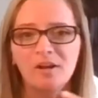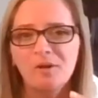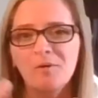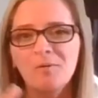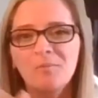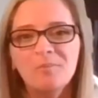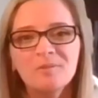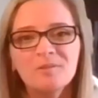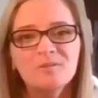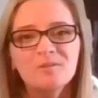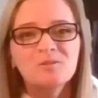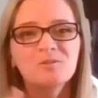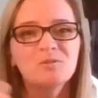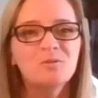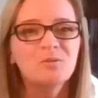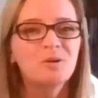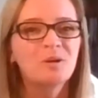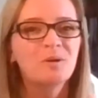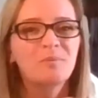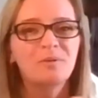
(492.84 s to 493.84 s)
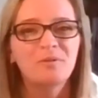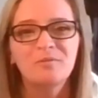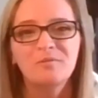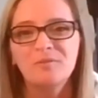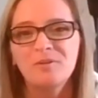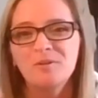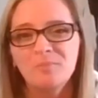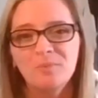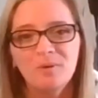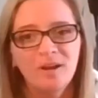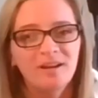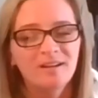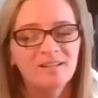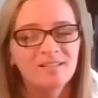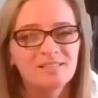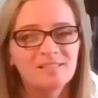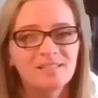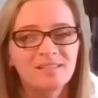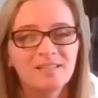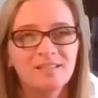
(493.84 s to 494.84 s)
opened the store, I put a few
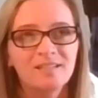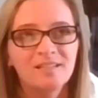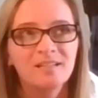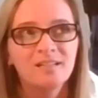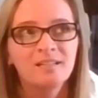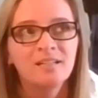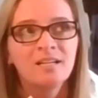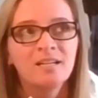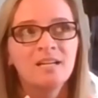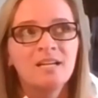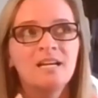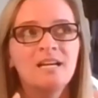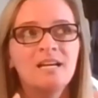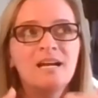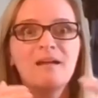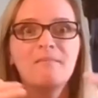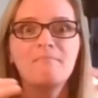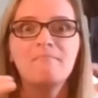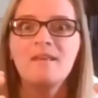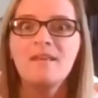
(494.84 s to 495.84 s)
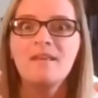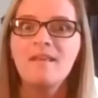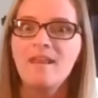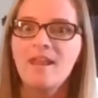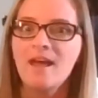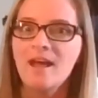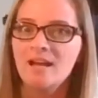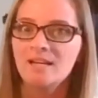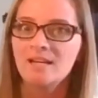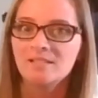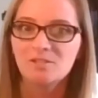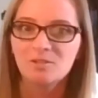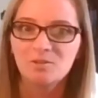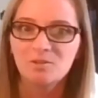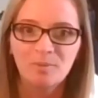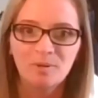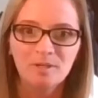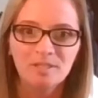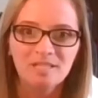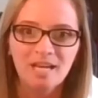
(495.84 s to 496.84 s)
products in there. I'm not
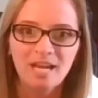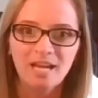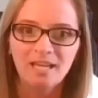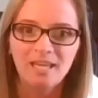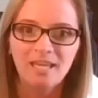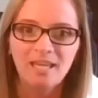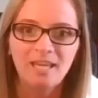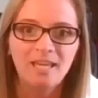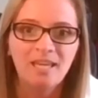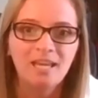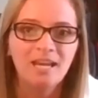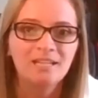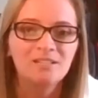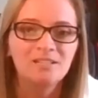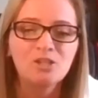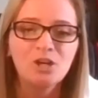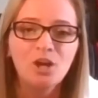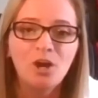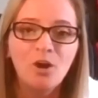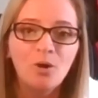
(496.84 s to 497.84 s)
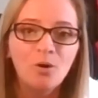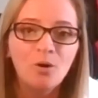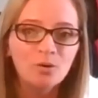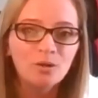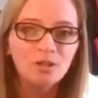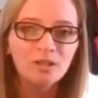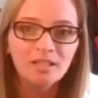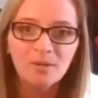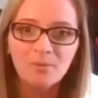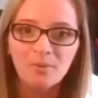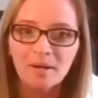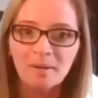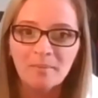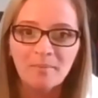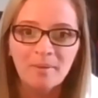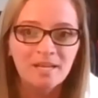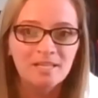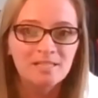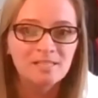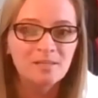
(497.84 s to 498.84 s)
super techy. I totally want to
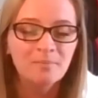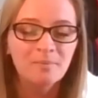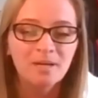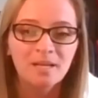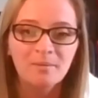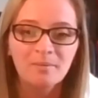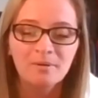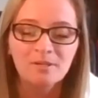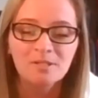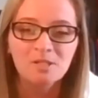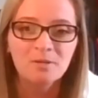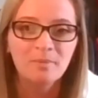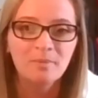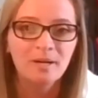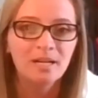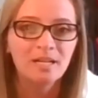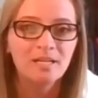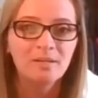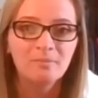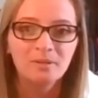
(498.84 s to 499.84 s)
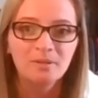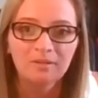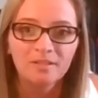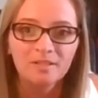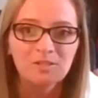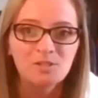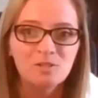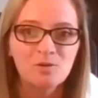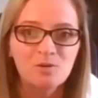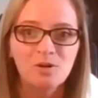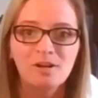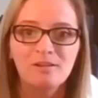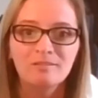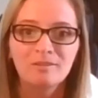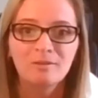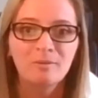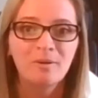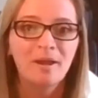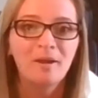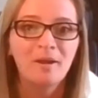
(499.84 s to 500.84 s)
pay somebody a bunch of money to build this store
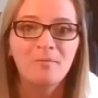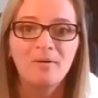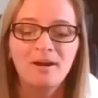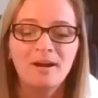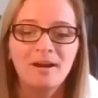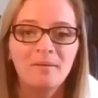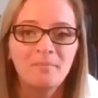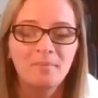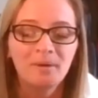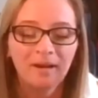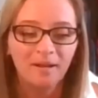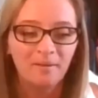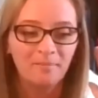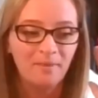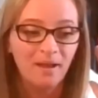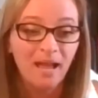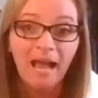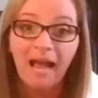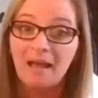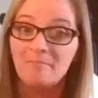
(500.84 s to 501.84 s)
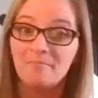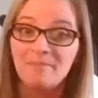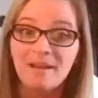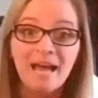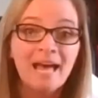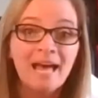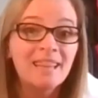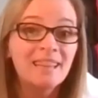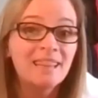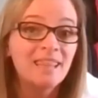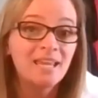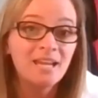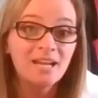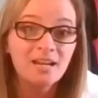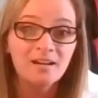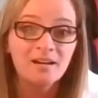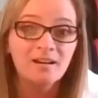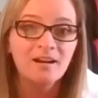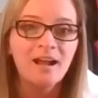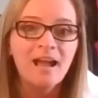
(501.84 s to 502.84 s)
out the way I want, but I'm not
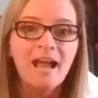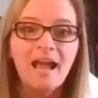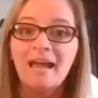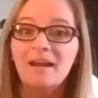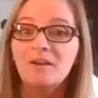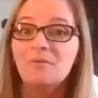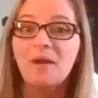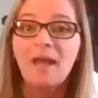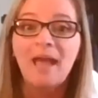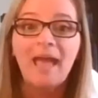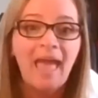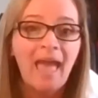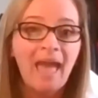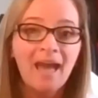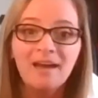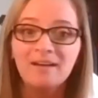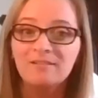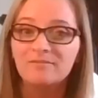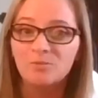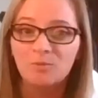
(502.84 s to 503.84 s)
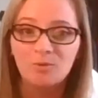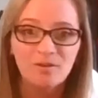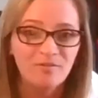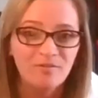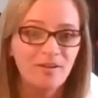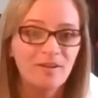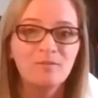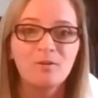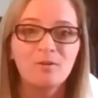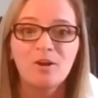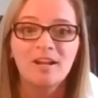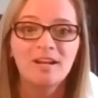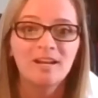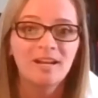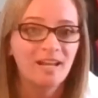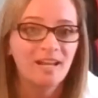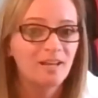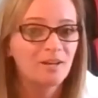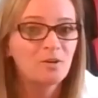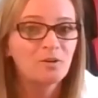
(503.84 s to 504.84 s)
there. I don't have 25 grand
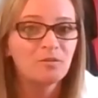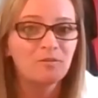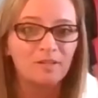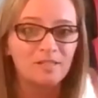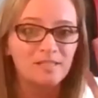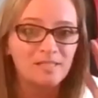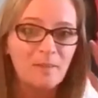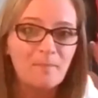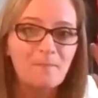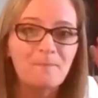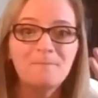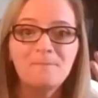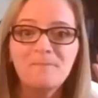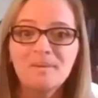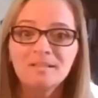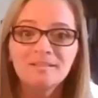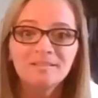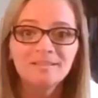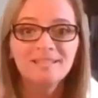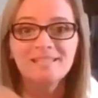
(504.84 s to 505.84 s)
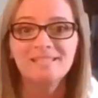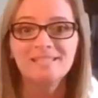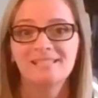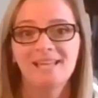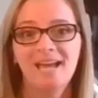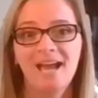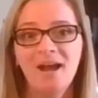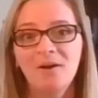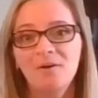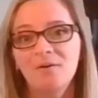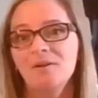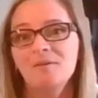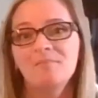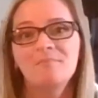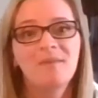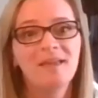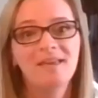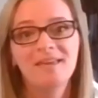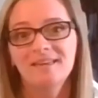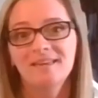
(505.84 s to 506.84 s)
to hand over and say, build this out and
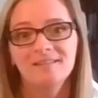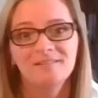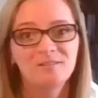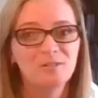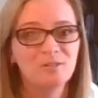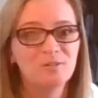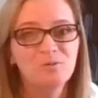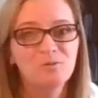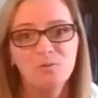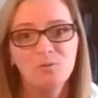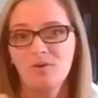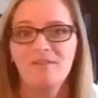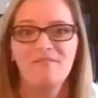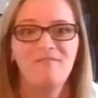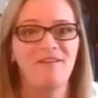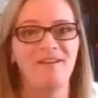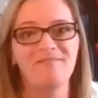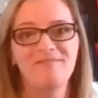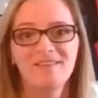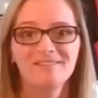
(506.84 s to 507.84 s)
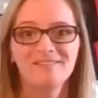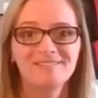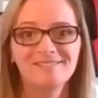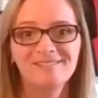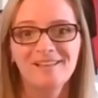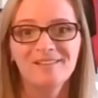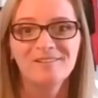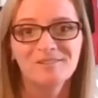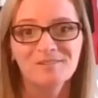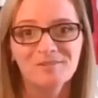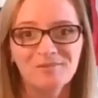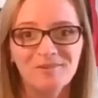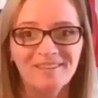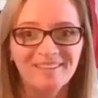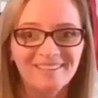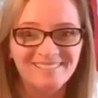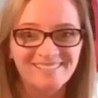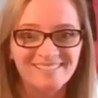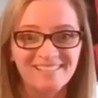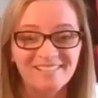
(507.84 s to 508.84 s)
make it do $25,000 a
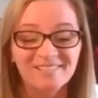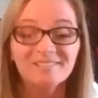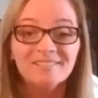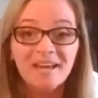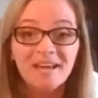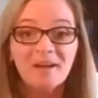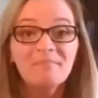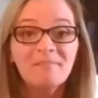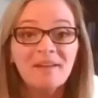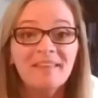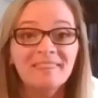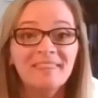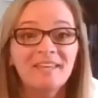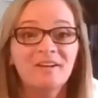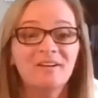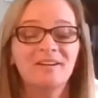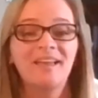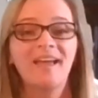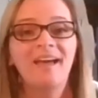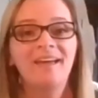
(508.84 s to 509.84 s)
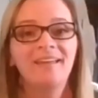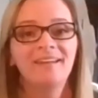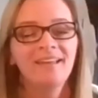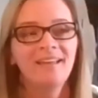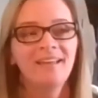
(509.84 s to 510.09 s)
week in sales. I'm not there yet.